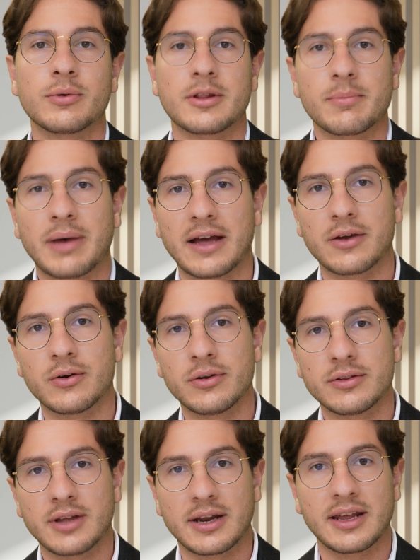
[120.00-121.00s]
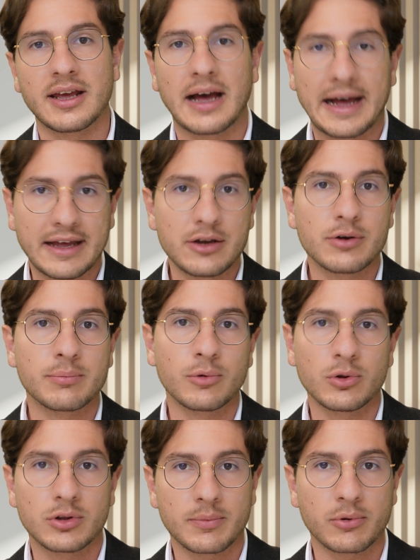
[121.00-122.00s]
with the buyer that a higher
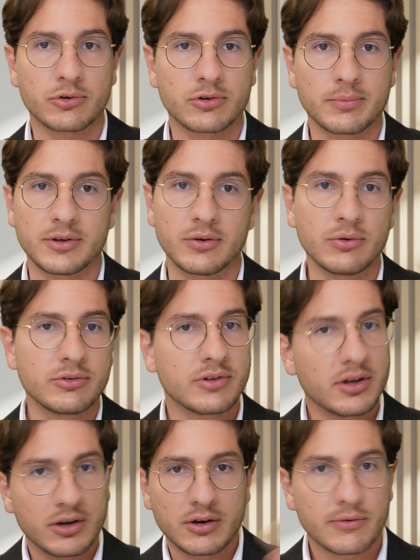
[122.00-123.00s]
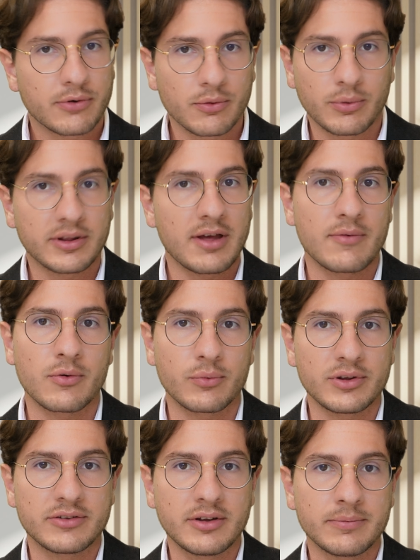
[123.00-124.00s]
multiple should be used for whatever
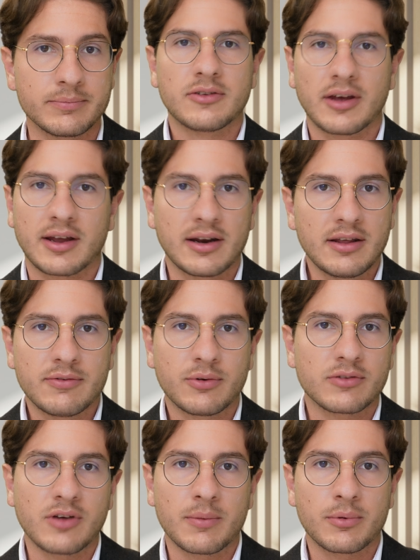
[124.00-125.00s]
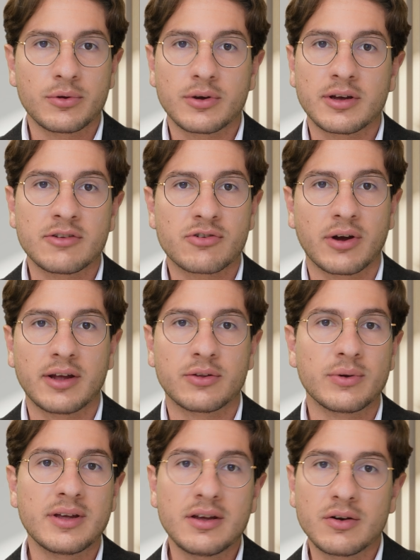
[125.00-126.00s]
reason. Secondly, for example, you can try
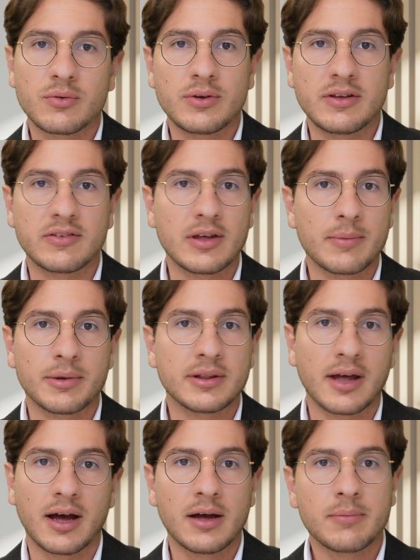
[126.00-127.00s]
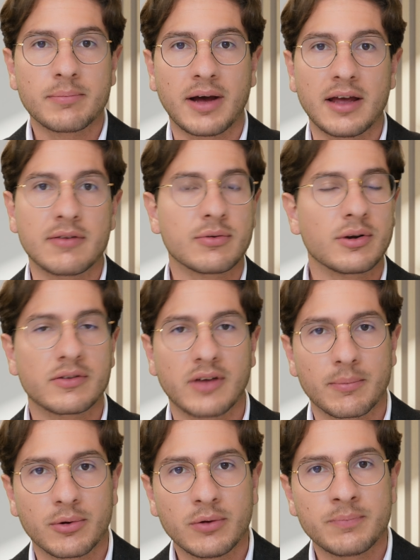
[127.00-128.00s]
to increase the EBITDA by, for
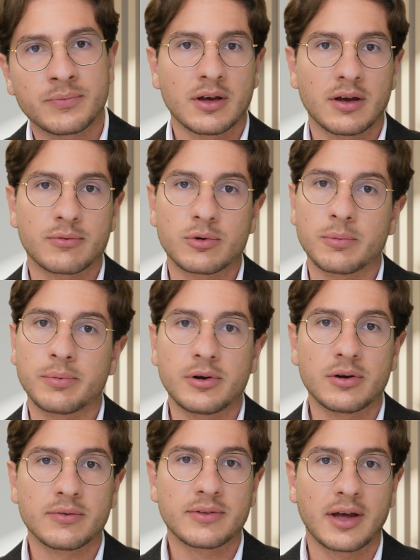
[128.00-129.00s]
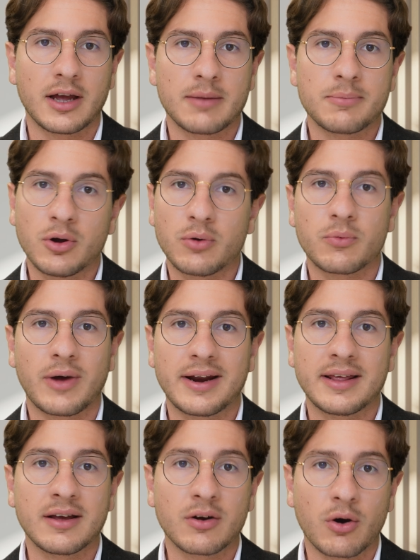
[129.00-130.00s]
example, for a period of time, not
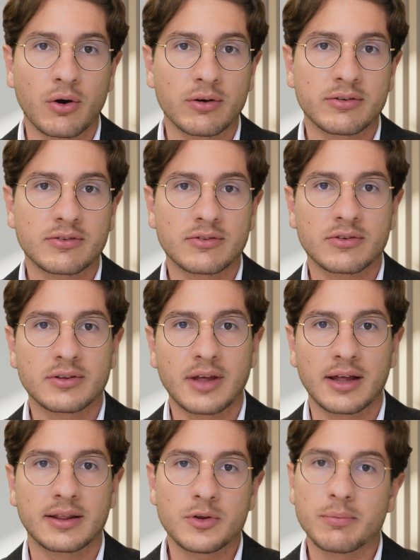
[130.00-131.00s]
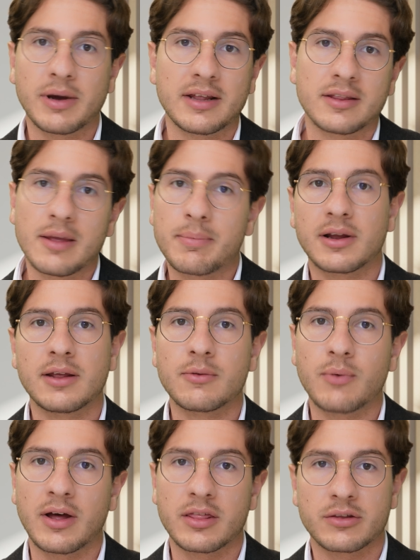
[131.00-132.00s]
running costs that you might typically
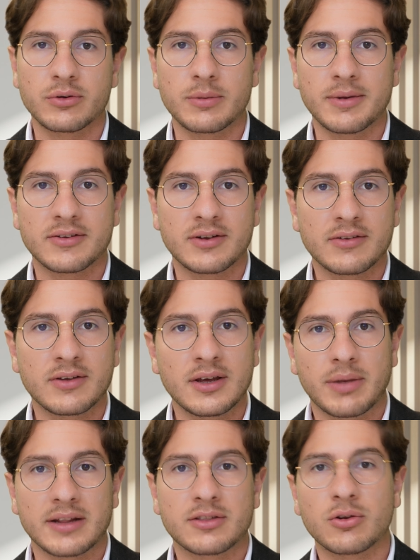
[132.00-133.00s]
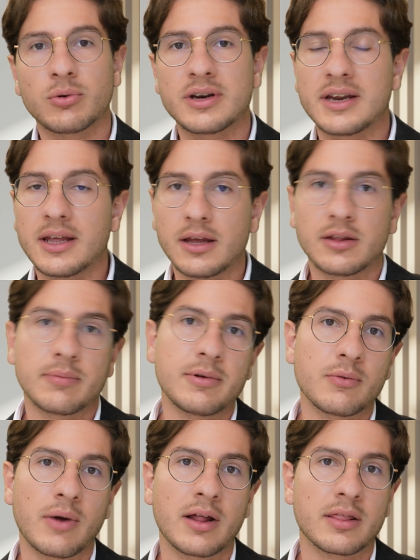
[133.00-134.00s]
run through the business, but don't need to
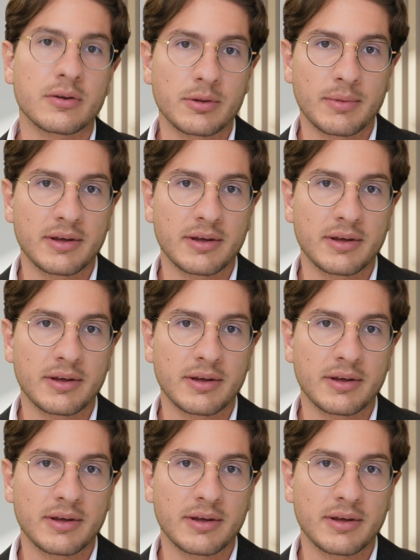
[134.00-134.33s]
be run through the